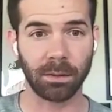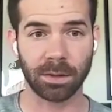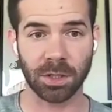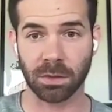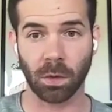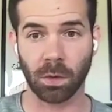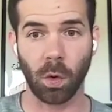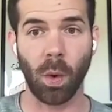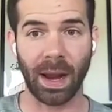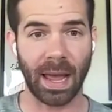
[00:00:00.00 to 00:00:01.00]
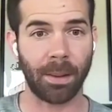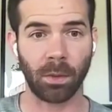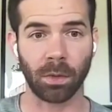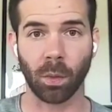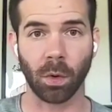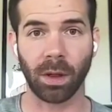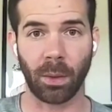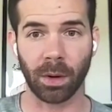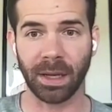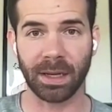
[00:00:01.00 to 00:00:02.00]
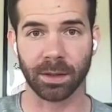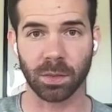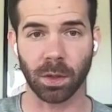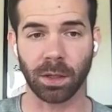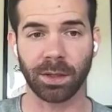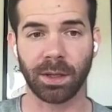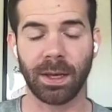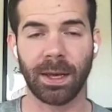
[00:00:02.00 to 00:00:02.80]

It's just who I am and the role I want to play in this world.